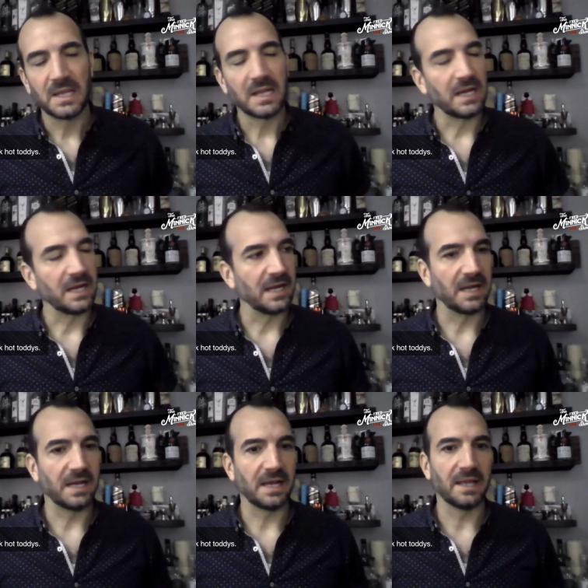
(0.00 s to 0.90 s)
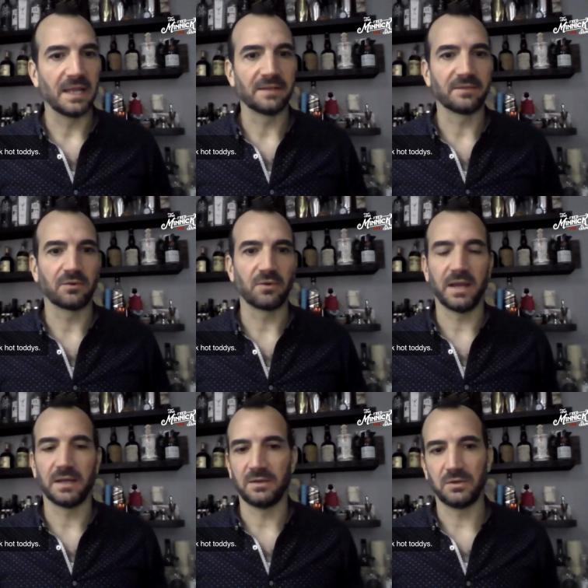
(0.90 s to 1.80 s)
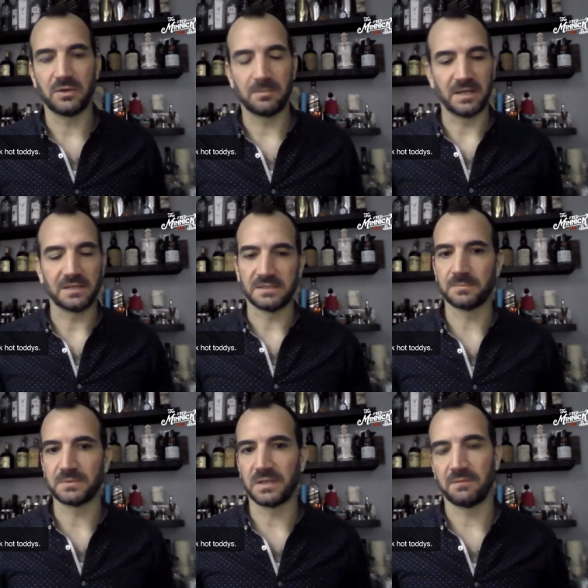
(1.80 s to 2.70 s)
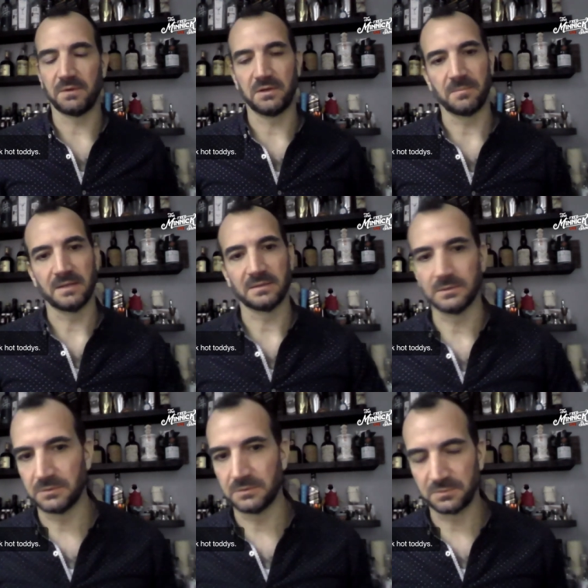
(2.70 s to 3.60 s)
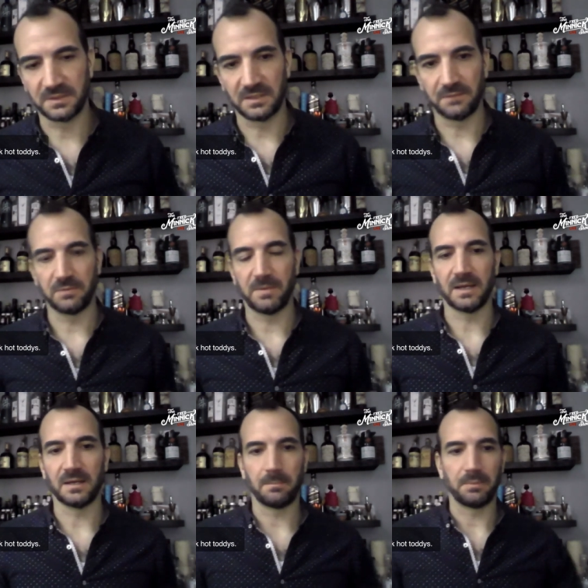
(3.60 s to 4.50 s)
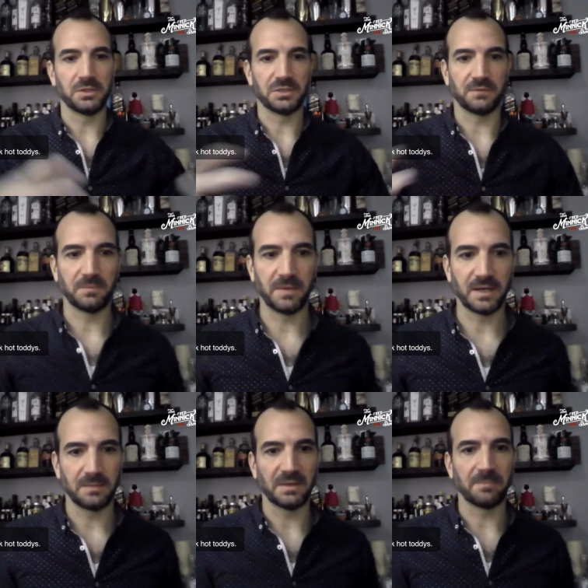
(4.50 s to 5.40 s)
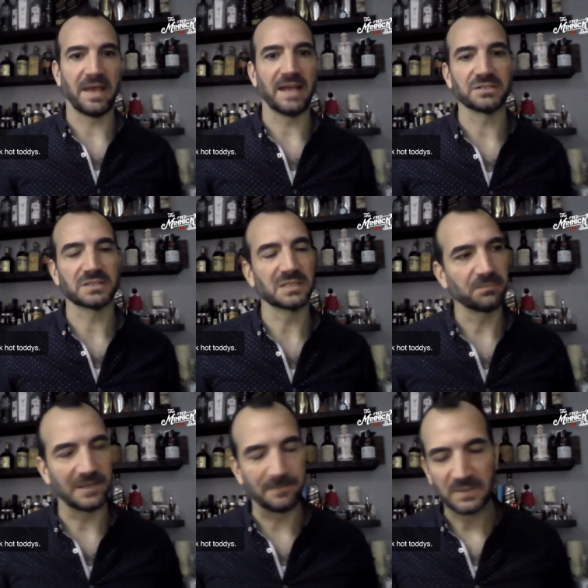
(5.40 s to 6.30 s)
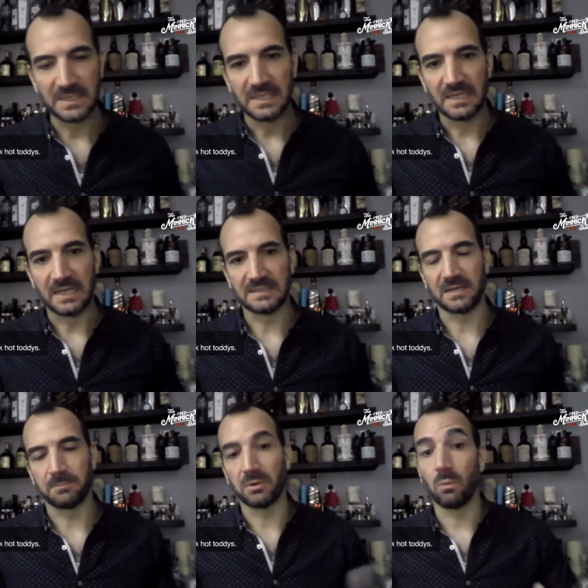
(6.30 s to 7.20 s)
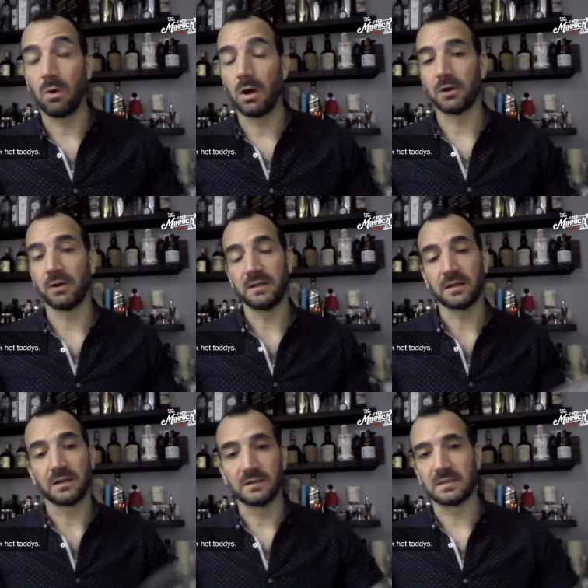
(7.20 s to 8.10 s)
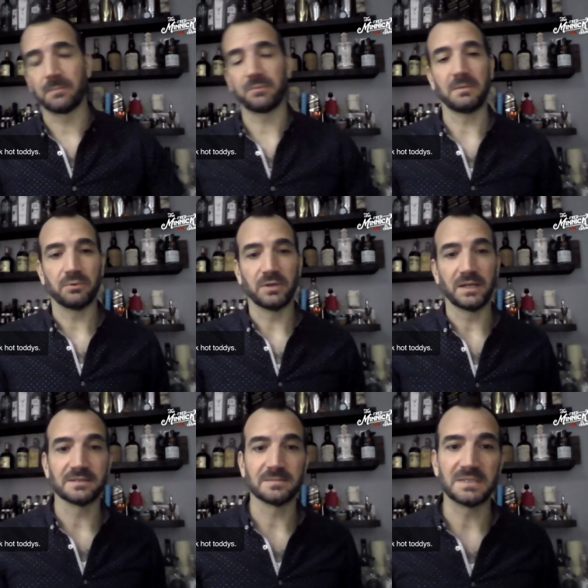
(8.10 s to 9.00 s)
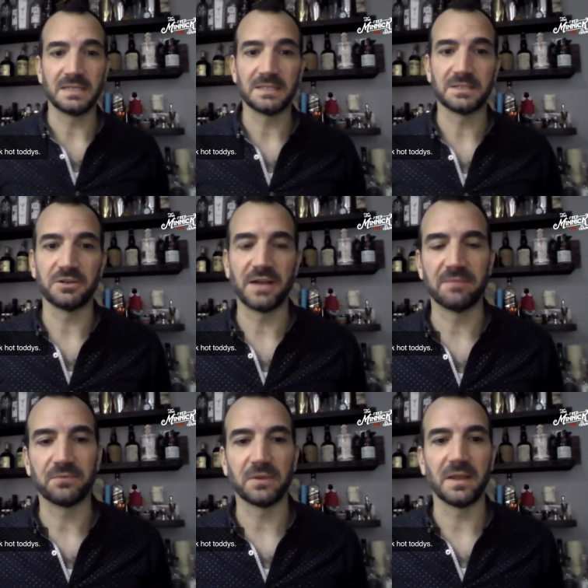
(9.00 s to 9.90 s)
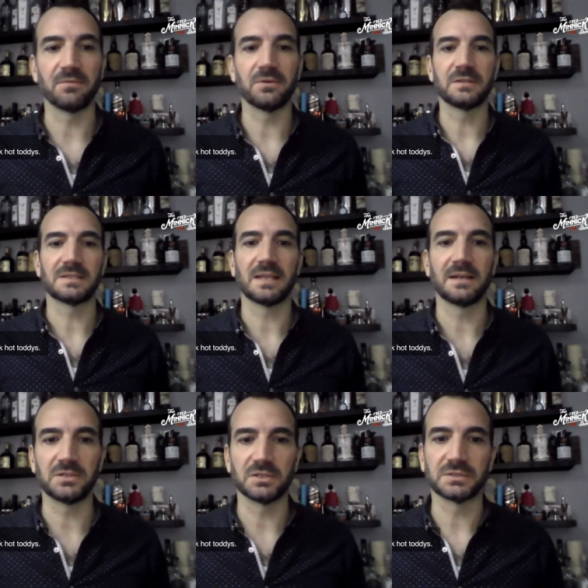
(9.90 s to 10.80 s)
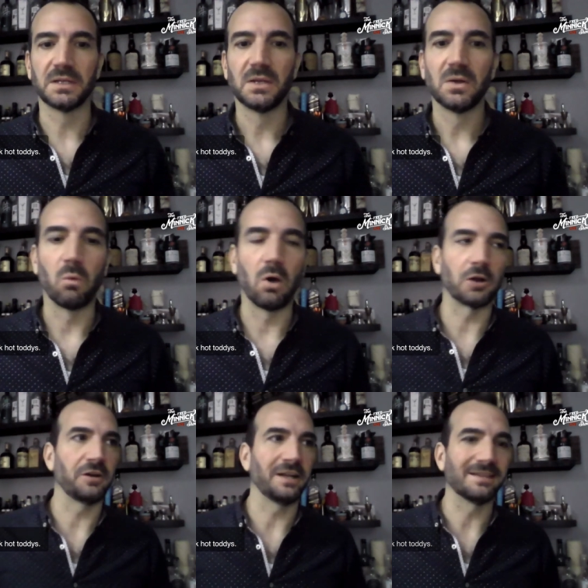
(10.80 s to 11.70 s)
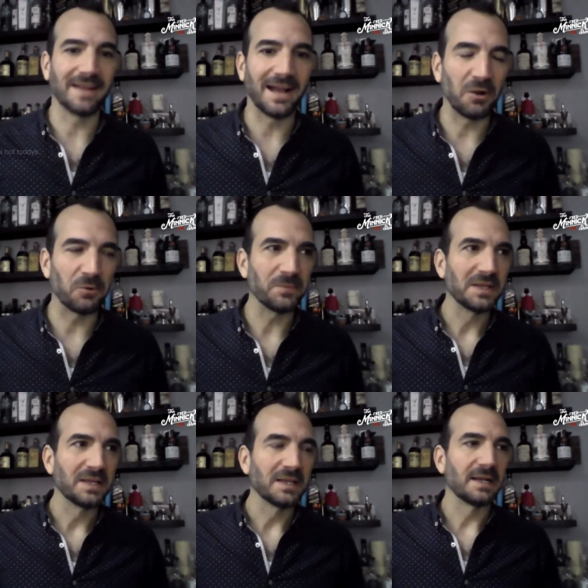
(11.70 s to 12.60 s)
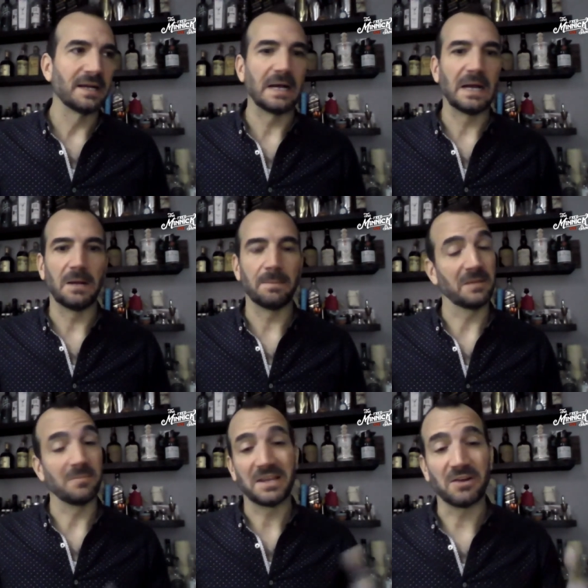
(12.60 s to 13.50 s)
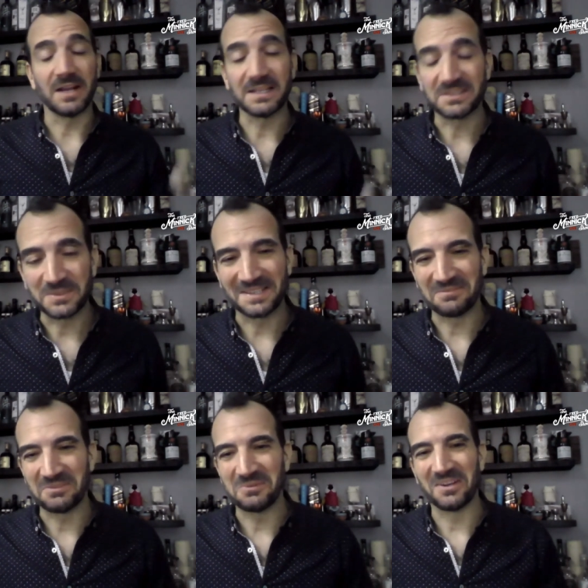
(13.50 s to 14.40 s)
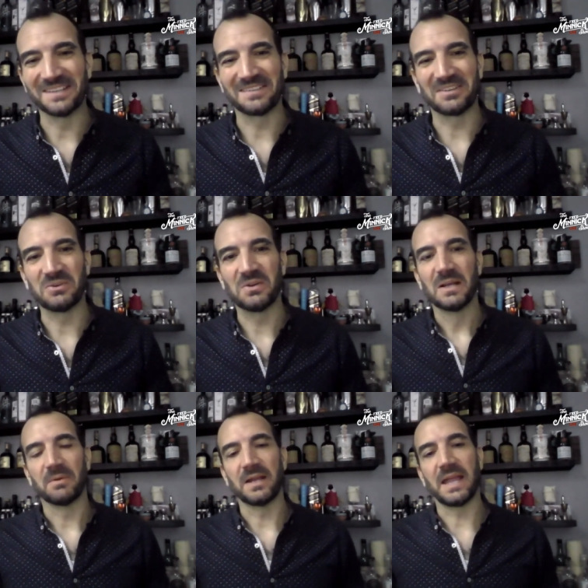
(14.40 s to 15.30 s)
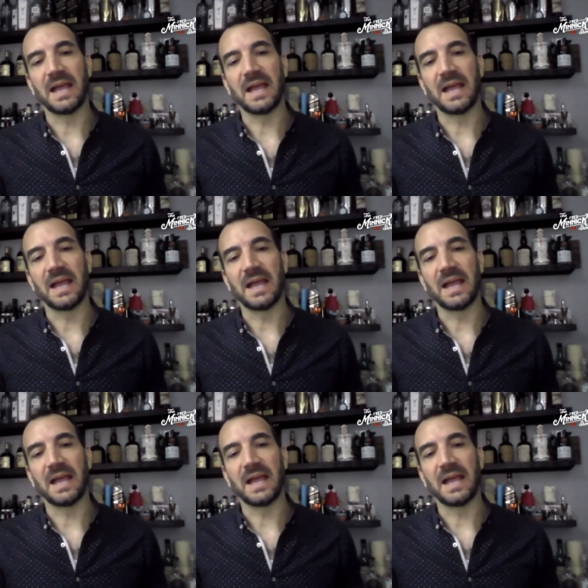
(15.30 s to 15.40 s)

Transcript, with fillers: It's a great, you can make syrups out of it. You can make dilutants with it if you're making a punch, if you're making a big batch of something. Instead of putting water in to cut something, put in some tea so you're adding flavor instead of just watering it down. Make your ice with it if you wanted to. But yeah,